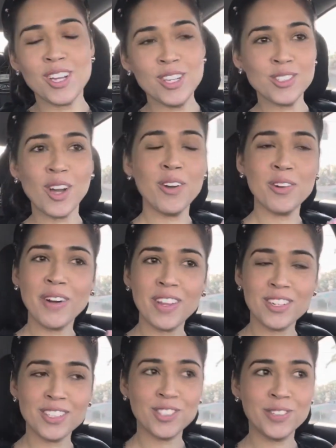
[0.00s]
So I would
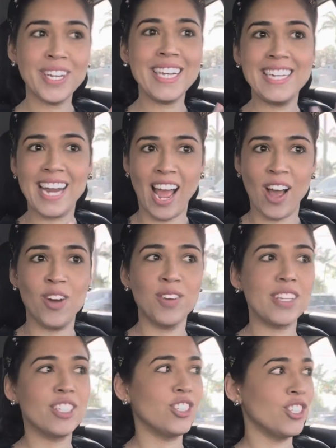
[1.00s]
rather do it now
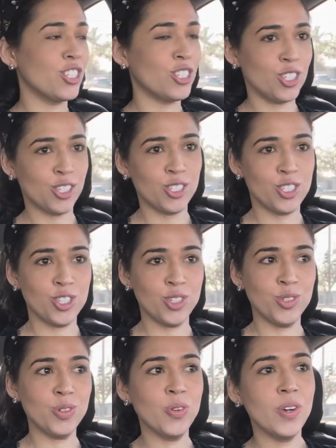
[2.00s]
that she just turned
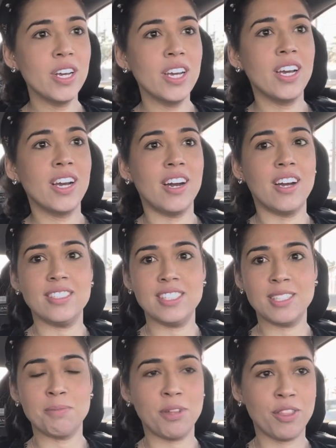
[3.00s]
2 on
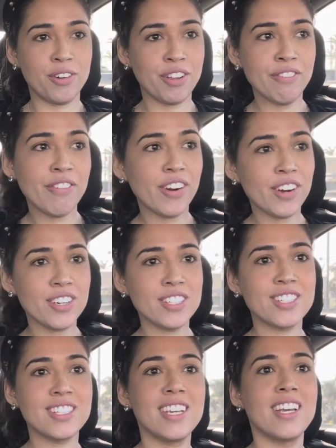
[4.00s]
December
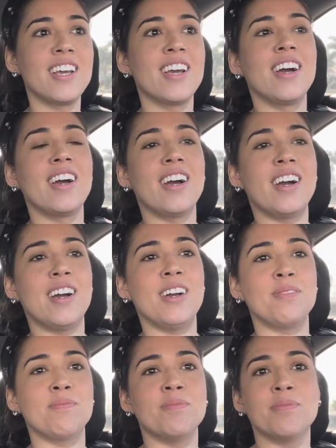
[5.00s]
31st
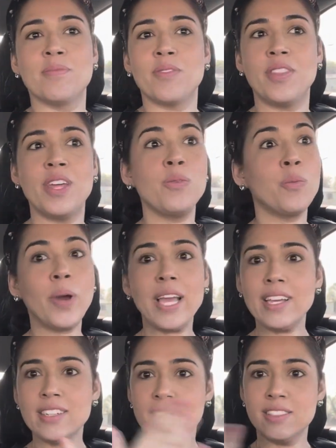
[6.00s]
than
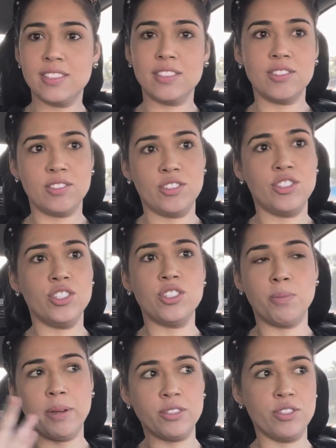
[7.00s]
wait until she's
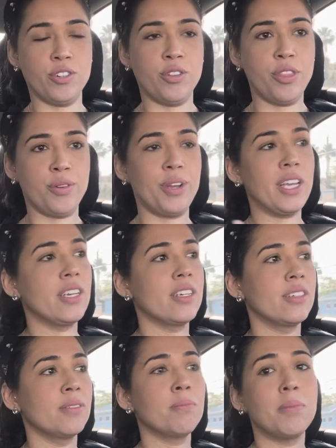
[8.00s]
about to turn 3.
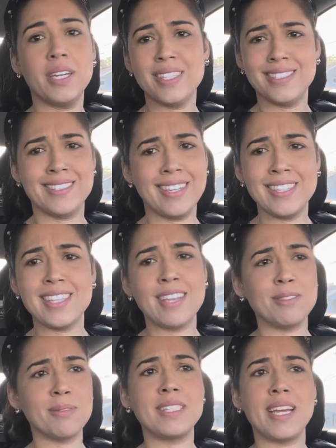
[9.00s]
Plus, it
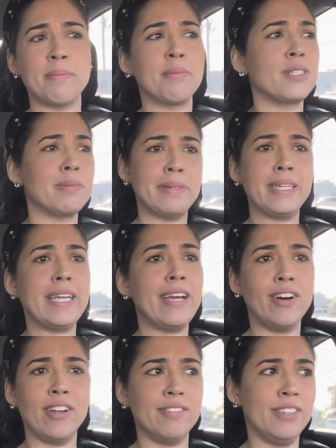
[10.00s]
saves me diapers, money,
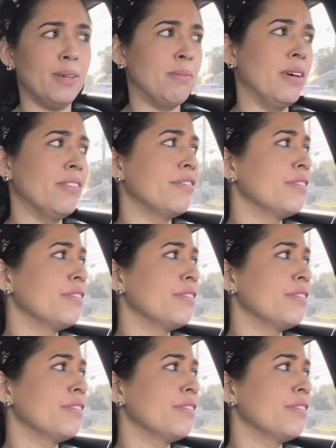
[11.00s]
all of the above.